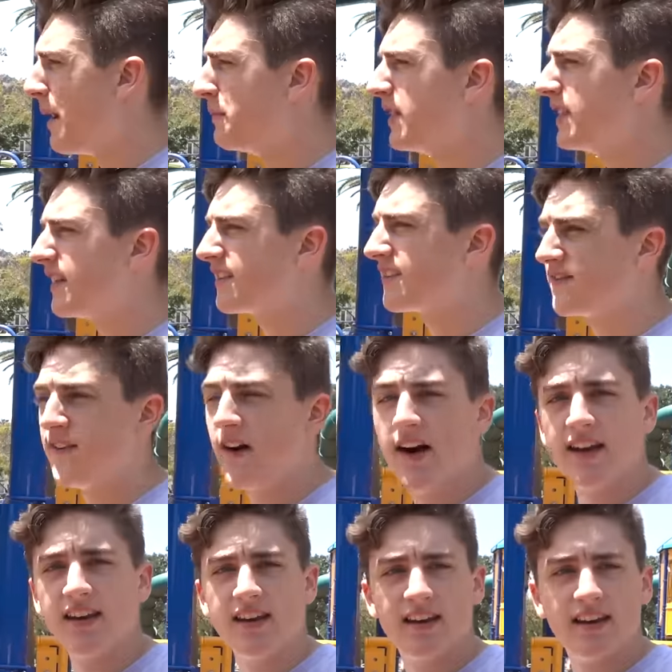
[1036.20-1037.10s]
I mean, it's
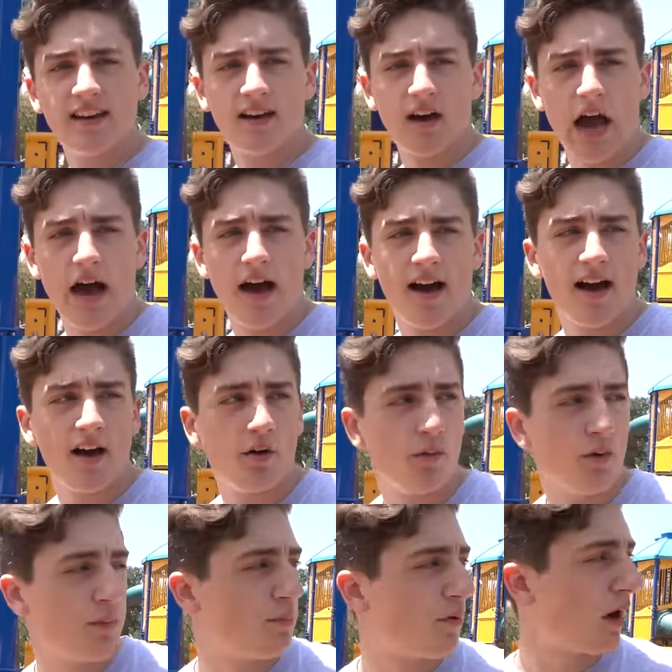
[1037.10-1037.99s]
fun.
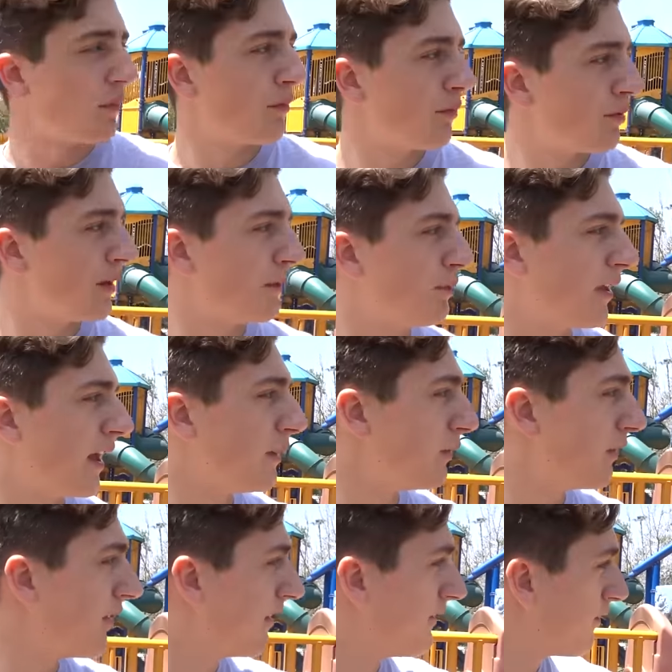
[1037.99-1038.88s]
We probably played
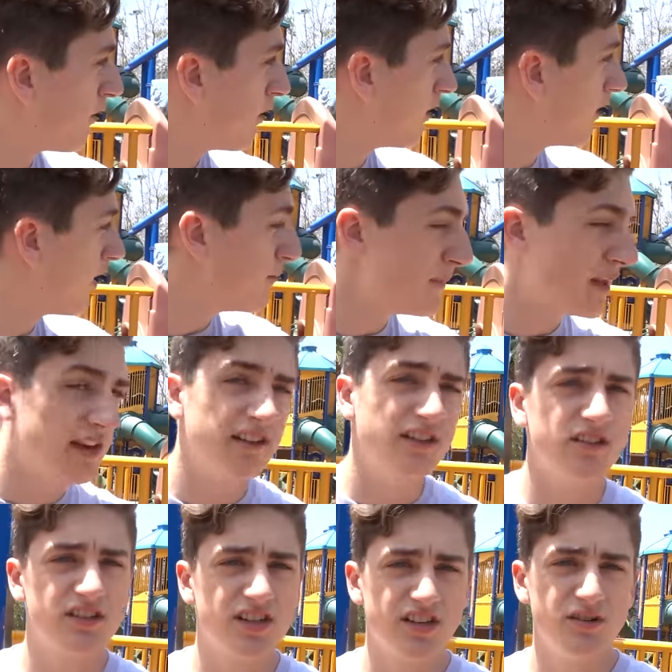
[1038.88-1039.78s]
with it for a
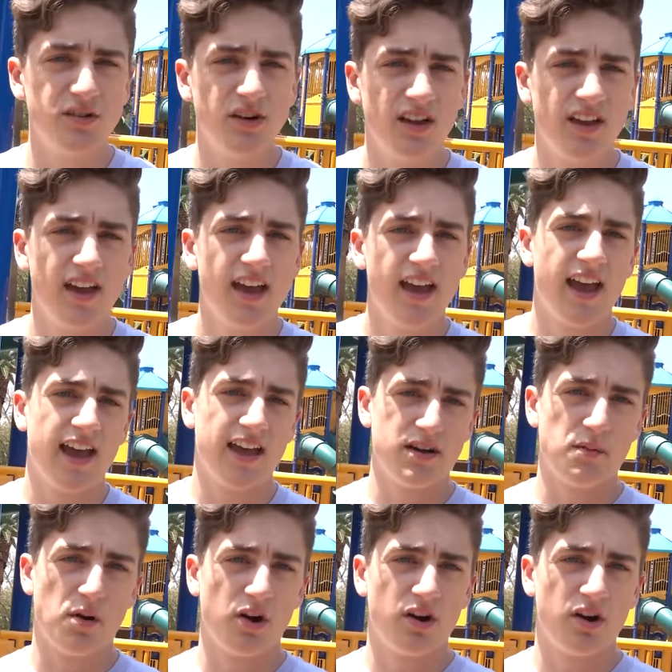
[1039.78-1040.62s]
minute or two, and I'm